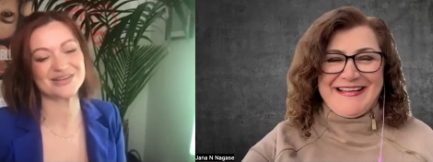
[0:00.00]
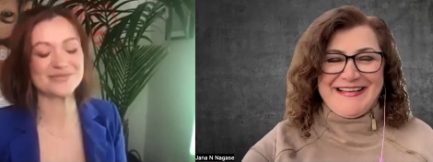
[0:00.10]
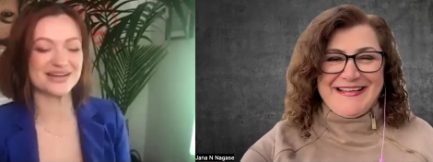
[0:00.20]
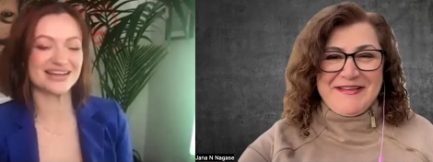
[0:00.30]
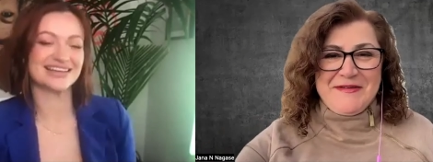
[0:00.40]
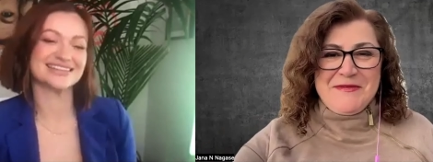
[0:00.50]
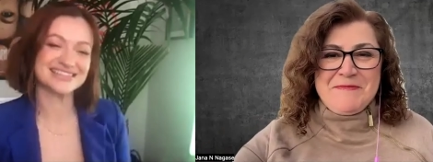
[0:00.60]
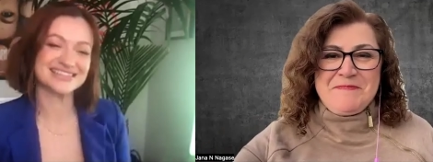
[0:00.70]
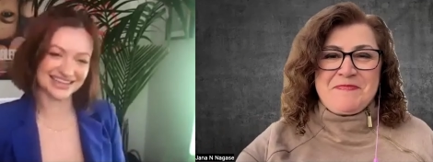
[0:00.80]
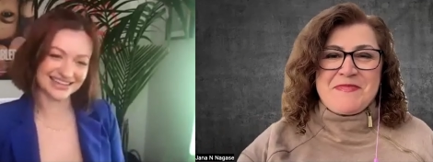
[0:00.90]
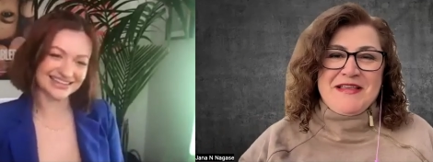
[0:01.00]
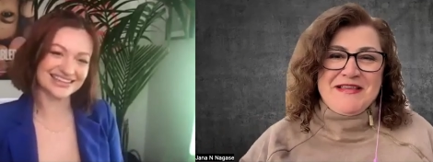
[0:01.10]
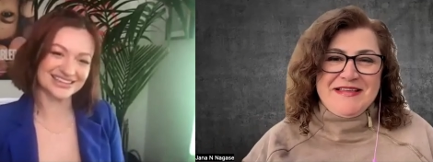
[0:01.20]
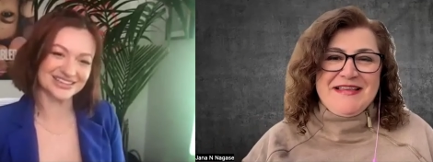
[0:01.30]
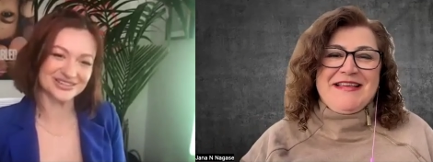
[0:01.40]
Speaker 1: so much.
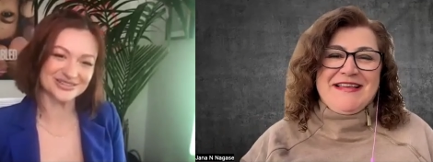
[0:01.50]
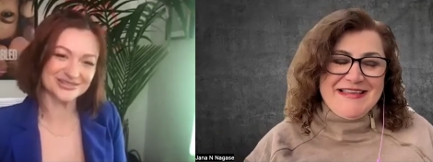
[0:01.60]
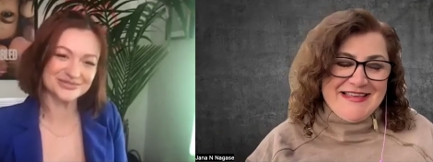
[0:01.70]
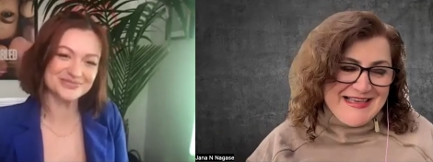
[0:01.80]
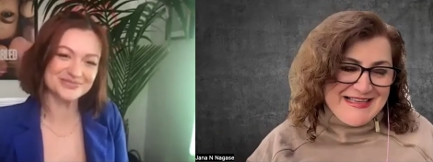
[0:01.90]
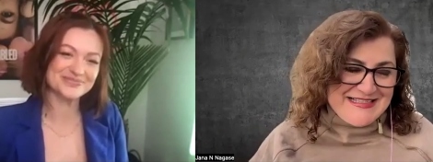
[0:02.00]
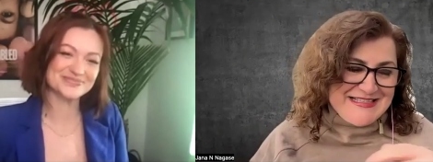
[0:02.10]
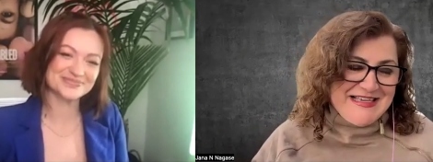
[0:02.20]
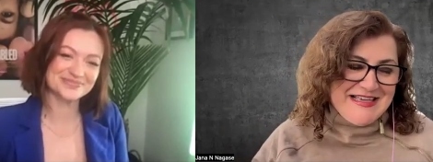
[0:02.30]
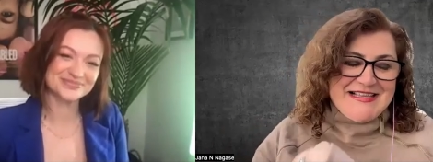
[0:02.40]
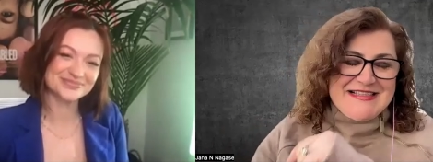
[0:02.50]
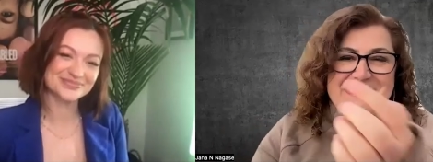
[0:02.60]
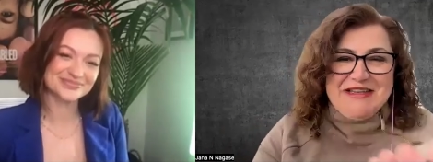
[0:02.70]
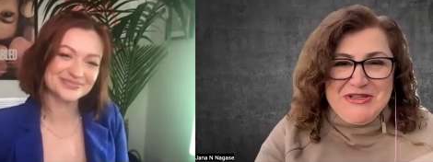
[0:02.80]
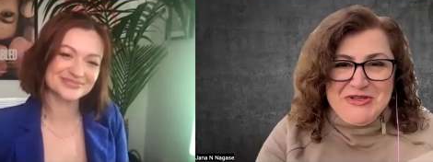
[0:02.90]
Thank you. Yes,
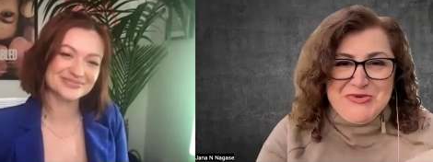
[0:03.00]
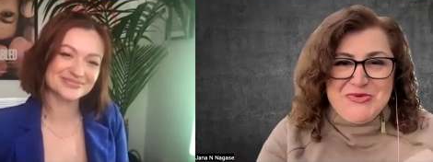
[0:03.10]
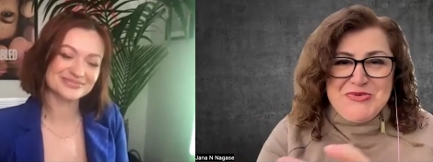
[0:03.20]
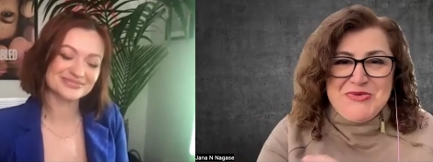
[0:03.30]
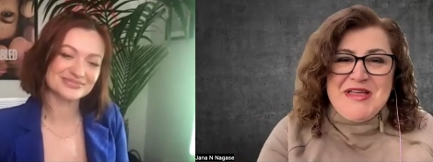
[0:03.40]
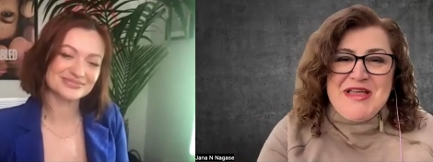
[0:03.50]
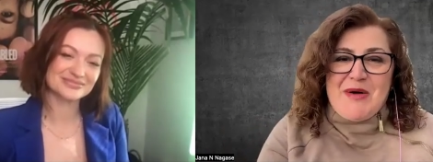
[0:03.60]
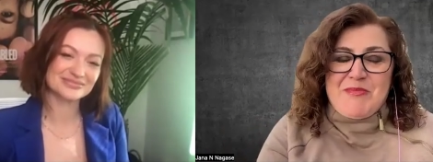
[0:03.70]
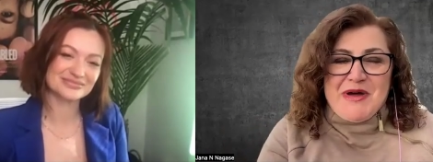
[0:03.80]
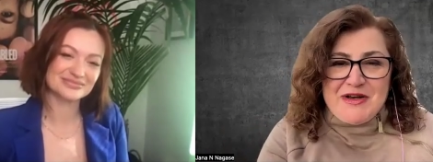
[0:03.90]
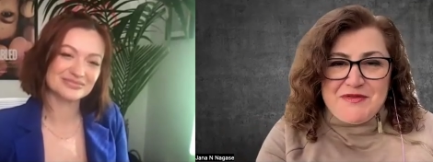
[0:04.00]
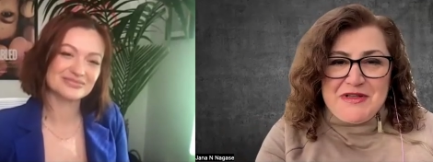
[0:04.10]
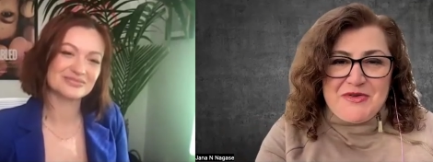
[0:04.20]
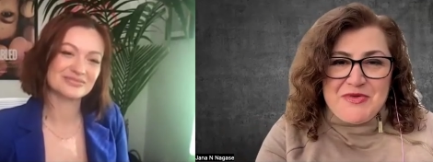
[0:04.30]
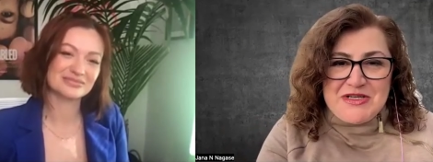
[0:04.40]
Speaker 2: yes. And you, I'm part
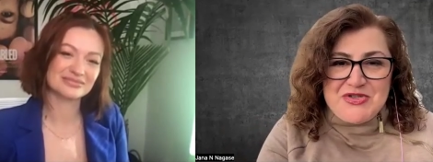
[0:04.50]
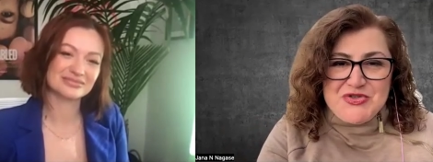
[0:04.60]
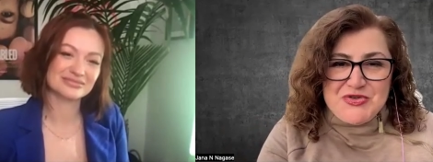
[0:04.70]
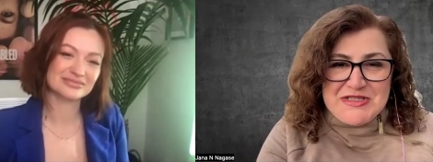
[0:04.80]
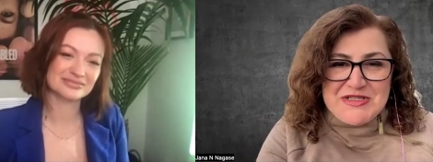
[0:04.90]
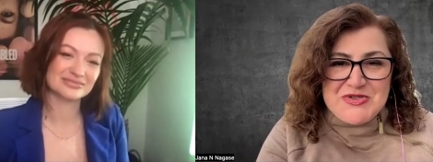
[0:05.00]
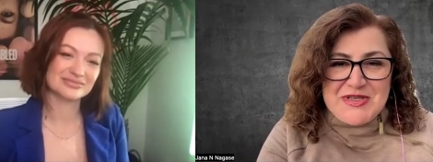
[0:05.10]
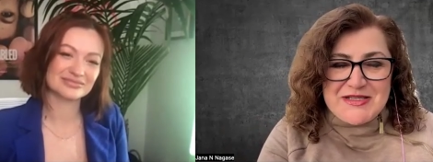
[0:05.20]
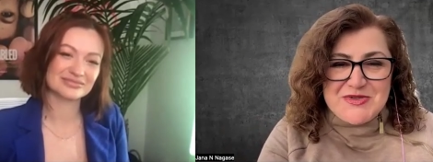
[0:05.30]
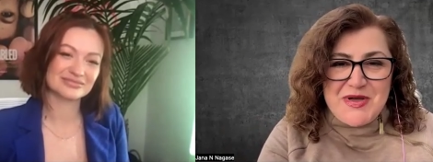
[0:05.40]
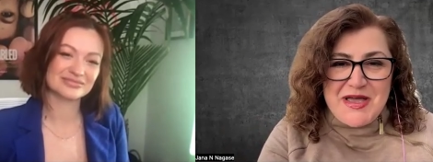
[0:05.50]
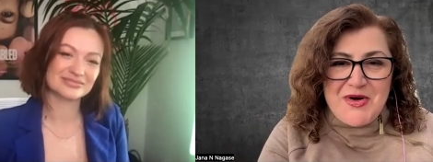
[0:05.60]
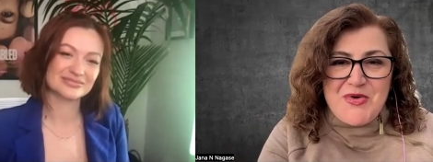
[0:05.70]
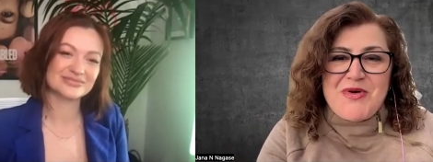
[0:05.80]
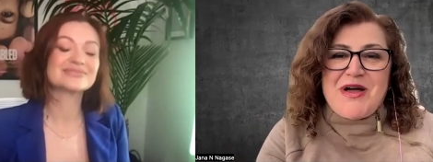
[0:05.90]
of the Critics' Choice as
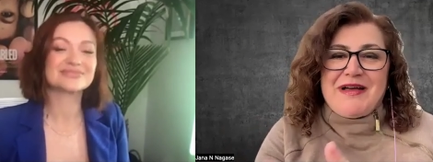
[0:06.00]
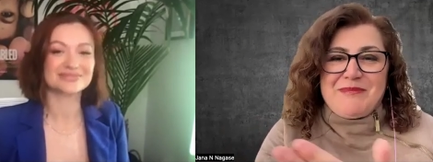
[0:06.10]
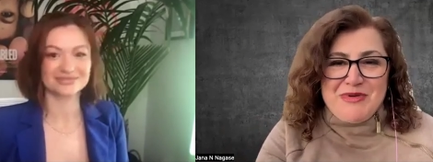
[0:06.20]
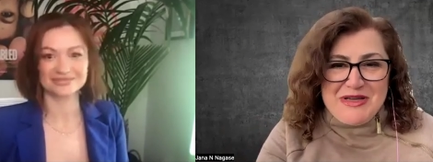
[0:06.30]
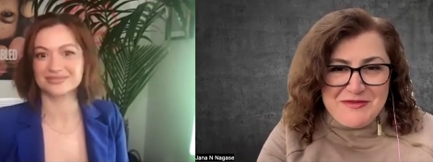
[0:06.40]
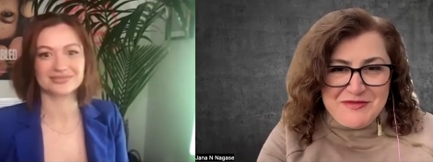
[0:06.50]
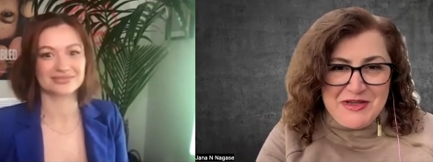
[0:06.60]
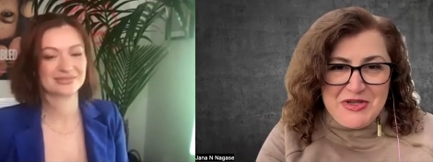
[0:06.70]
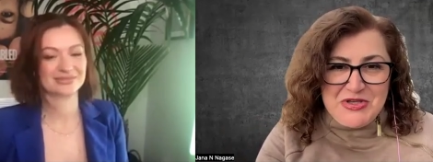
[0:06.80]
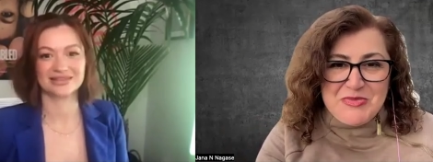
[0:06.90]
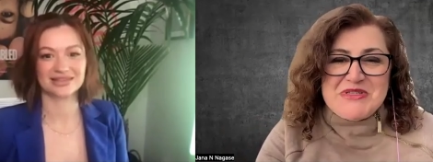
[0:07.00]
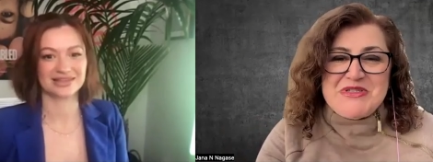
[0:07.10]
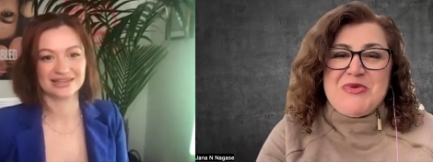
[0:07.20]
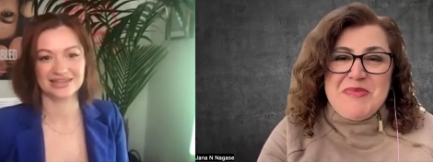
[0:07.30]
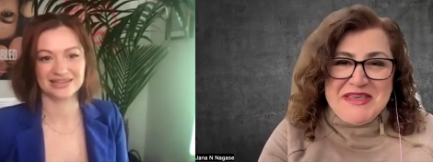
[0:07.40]
well. I'm part of the You
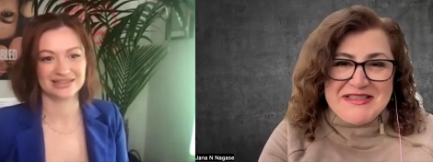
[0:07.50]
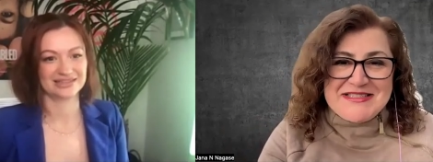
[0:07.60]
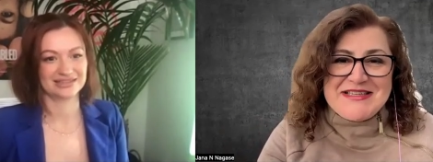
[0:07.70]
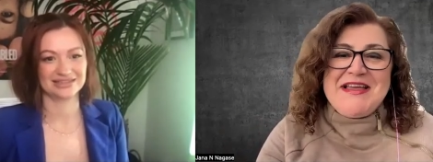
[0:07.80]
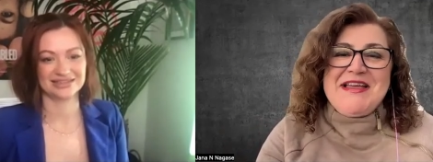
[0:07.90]
Must Commit.